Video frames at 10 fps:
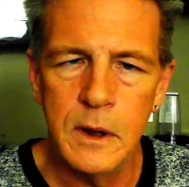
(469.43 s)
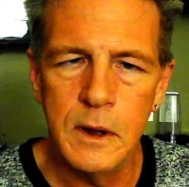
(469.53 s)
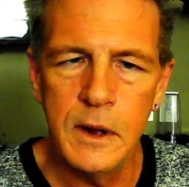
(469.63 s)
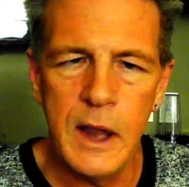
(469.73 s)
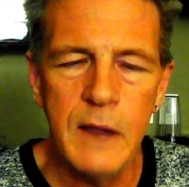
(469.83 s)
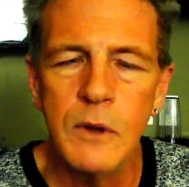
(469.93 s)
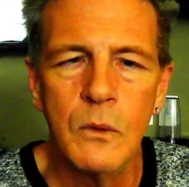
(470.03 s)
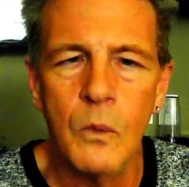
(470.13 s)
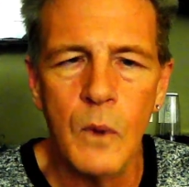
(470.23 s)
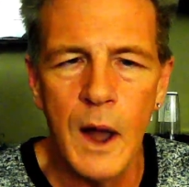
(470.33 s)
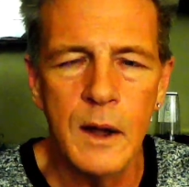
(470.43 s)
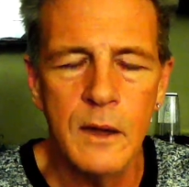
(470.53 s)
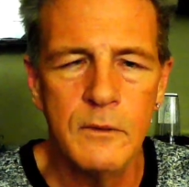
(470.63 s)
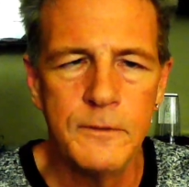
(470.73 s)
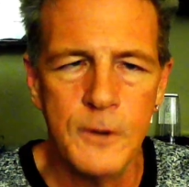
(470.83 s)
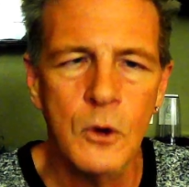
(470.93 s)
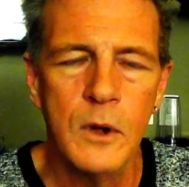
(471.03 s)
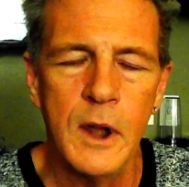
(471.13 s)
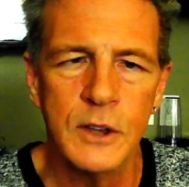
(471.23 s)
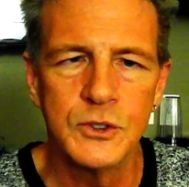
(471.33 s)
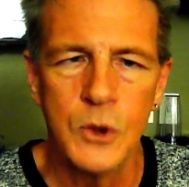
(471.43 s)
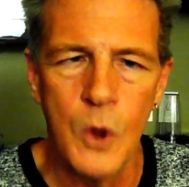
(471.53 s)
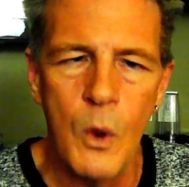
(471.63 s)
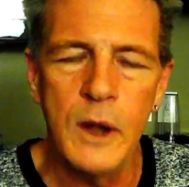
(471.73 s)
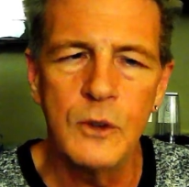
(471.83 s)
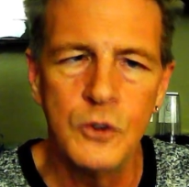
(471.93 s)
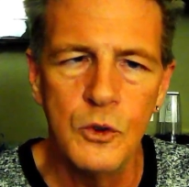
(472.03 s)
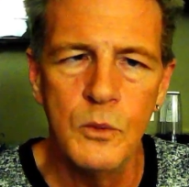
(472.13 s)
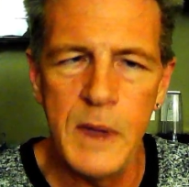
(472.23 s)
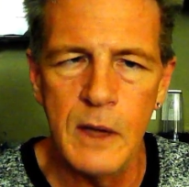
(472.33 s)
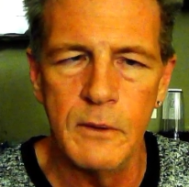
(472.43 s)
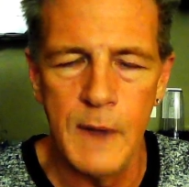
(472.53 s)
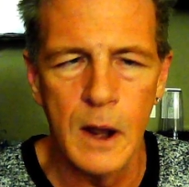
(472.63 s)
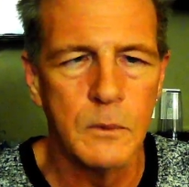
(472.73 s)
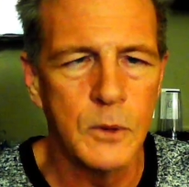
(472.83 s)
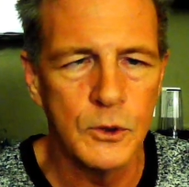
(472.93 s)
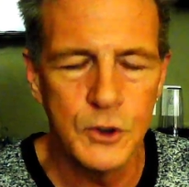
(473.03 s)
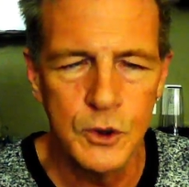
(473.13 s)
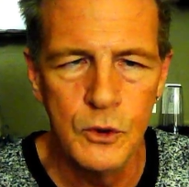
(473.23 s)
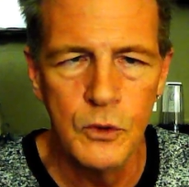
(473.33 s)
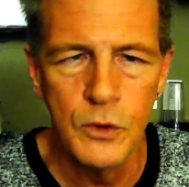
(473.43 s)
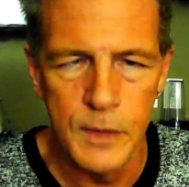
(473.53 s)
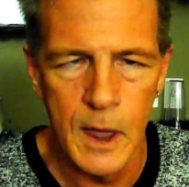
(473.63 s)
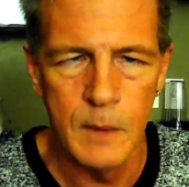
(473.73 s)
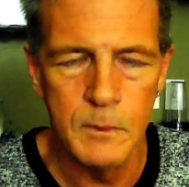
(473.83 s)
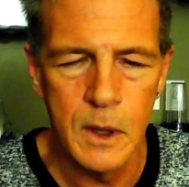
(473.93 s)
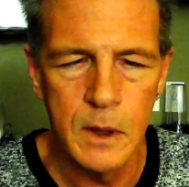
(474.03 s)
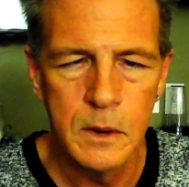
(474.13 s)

even what food is going to be available to them